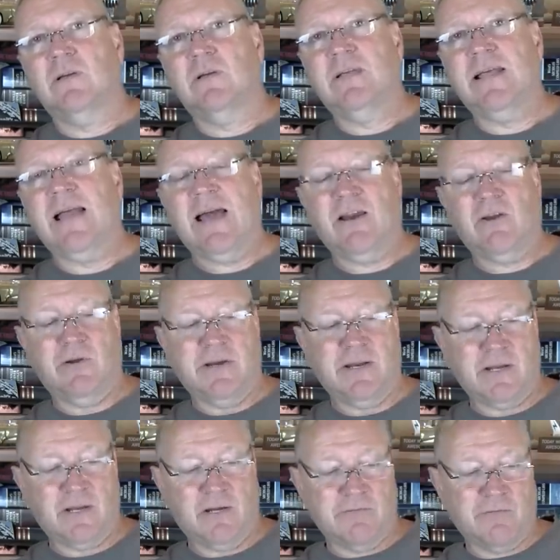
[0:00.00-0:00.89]

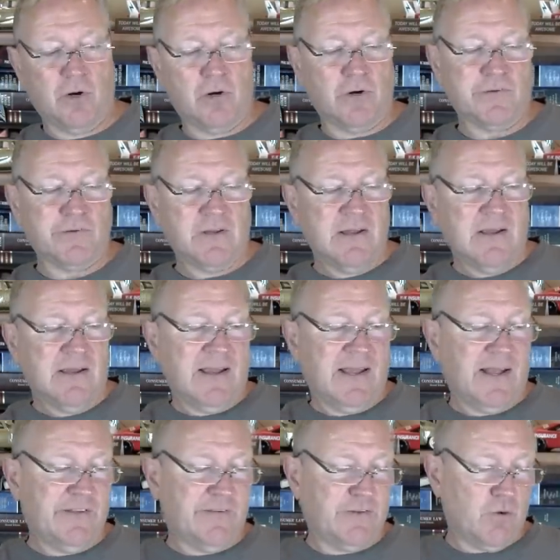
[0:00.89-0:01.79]
catalytic converters.
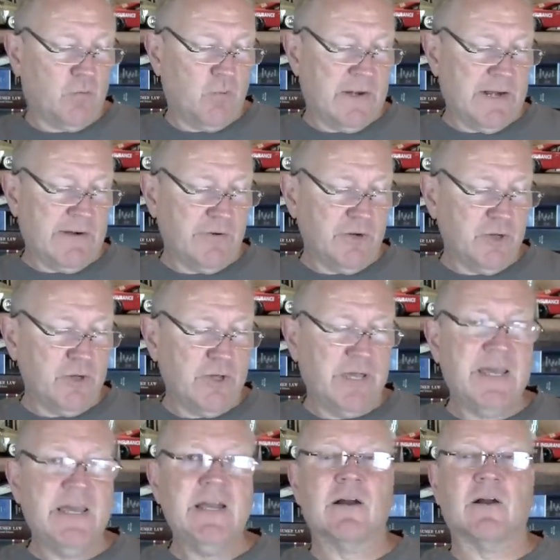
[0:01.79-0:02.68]
And so whenever you
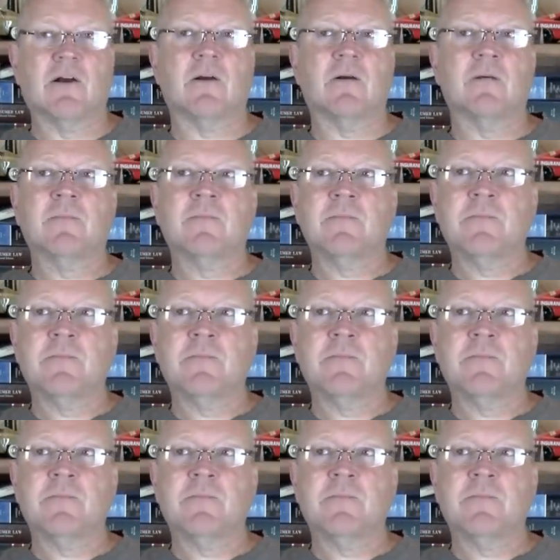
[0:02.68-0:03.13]
hear